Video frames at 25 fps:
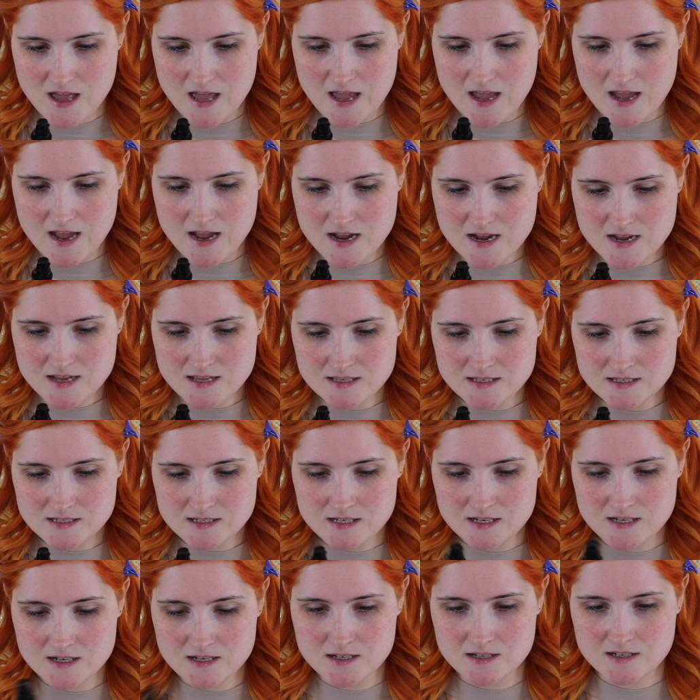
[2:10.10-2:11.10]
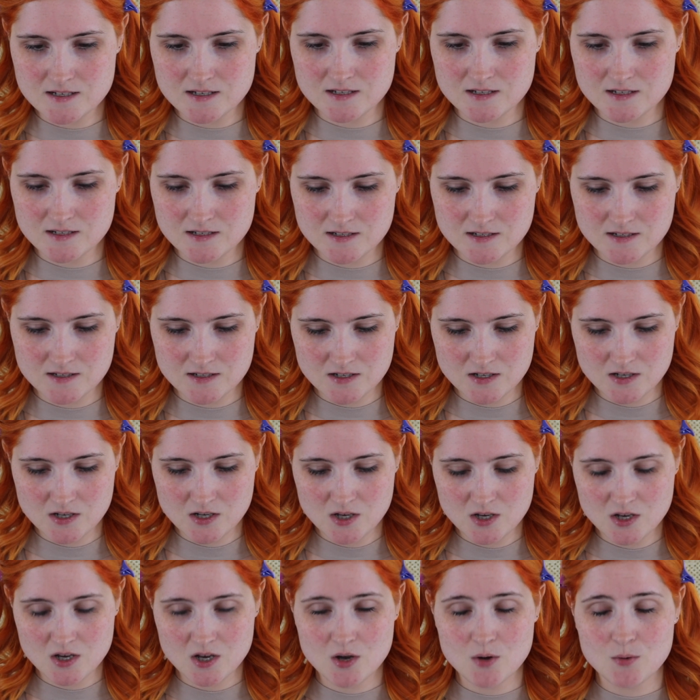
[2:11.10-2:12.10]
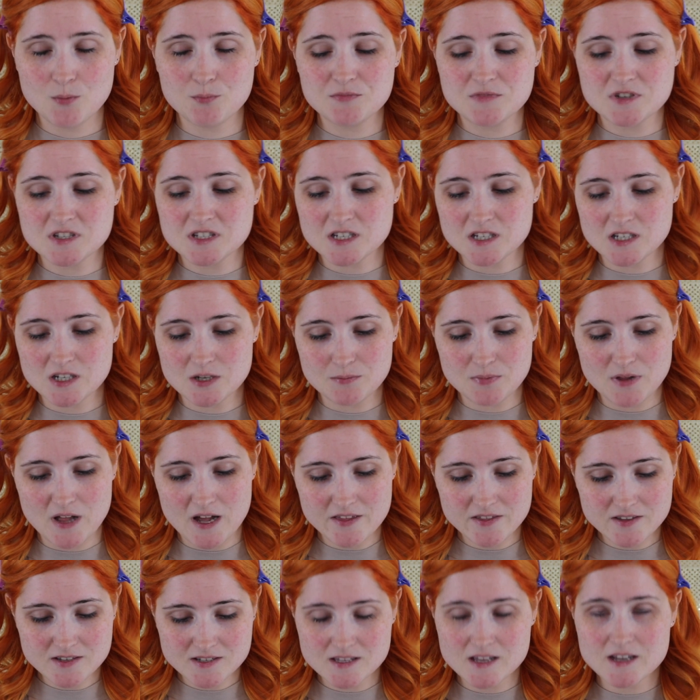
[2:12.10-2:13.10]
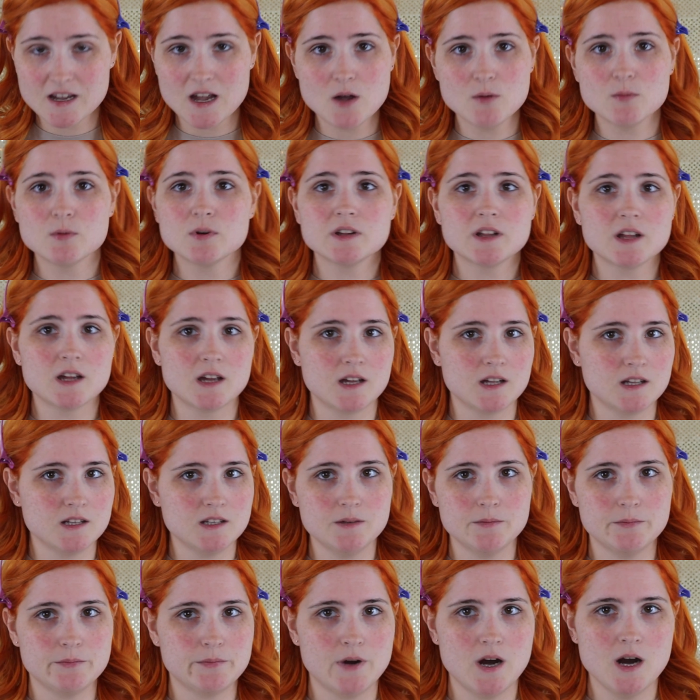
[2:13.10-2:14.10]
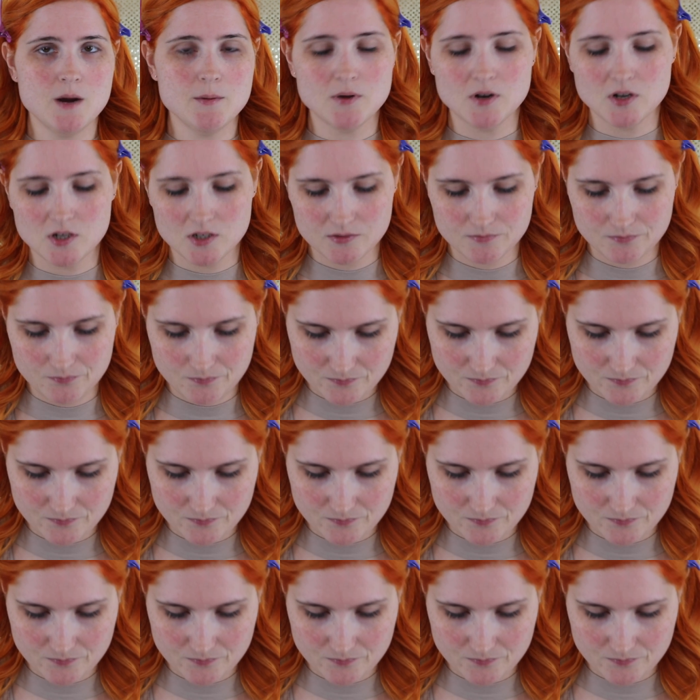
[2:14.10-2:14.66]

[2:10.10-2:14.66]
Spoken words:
And I'm just going to apply this like I would any primer.